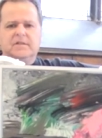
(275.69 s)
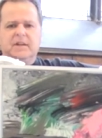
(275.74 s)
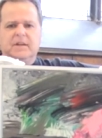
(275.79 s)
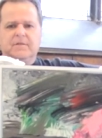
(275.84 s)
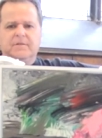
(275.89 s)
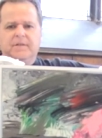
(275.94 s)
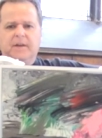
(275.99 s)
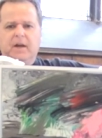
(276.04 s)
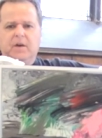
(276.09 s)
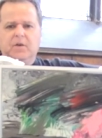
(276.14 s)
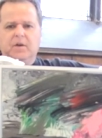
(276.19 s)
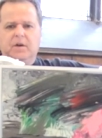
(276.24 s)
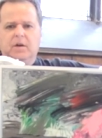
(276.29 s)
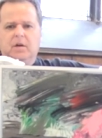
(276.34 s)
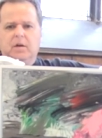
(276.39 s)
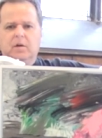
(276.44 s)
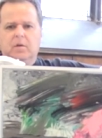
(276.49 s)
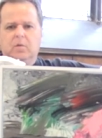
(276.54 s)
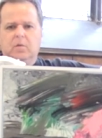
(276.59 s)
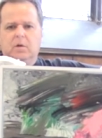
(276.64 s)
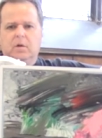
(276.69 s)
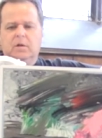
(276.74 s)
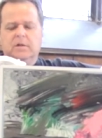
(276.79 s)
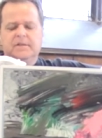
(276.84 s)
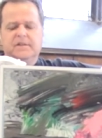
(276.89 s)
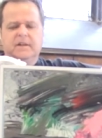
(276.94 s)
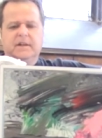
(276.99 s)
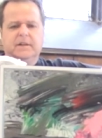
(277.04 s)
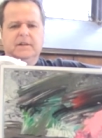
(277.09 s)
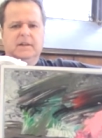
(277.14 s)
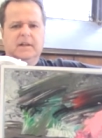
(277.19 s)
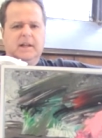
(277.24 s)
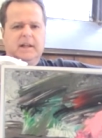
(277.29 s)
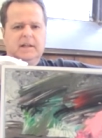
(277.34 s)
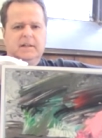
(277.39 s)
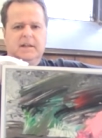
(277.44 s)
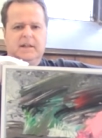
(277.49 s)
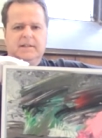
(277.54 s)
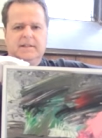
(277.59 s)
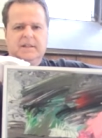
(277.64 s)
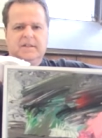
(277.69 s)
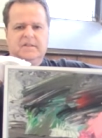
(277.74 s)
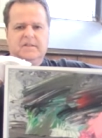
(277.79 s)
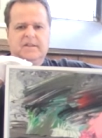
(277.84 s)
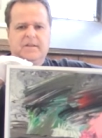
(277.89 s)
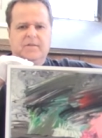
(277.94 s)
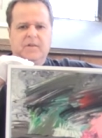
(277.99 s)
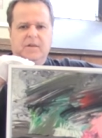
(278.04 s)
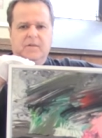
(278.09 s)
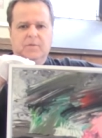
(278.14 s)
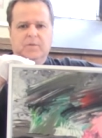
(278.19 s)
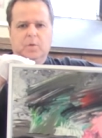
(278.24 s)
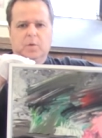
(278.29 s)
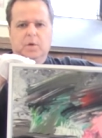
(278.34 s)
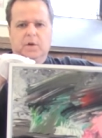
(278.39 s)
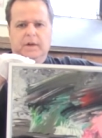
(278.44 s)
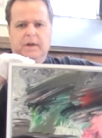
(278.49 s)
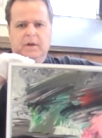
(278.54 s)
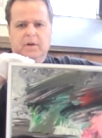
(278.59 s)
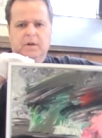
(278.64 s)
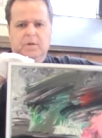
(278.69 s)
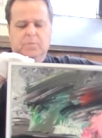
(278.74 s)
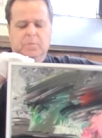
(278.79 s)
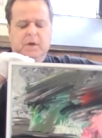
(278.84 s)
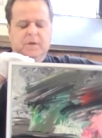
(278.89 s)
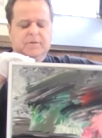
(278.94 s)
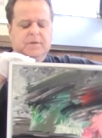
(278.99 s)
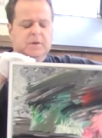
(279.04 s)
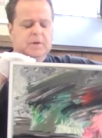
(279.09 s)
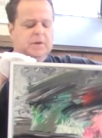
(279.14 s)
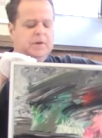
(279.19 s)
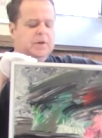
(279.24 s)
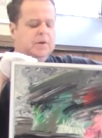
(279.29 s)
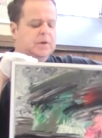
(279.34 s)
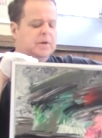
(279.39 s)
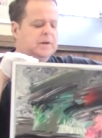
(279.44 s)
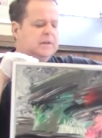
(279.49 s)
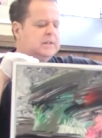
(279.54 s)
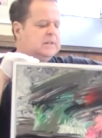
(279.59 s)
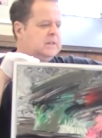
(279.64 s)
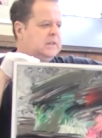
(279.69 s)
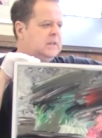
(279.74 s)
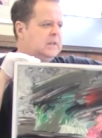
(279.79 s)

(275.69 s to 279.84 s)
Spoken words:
that founded Hallwalls in late 1974 here in Buffalo, New York.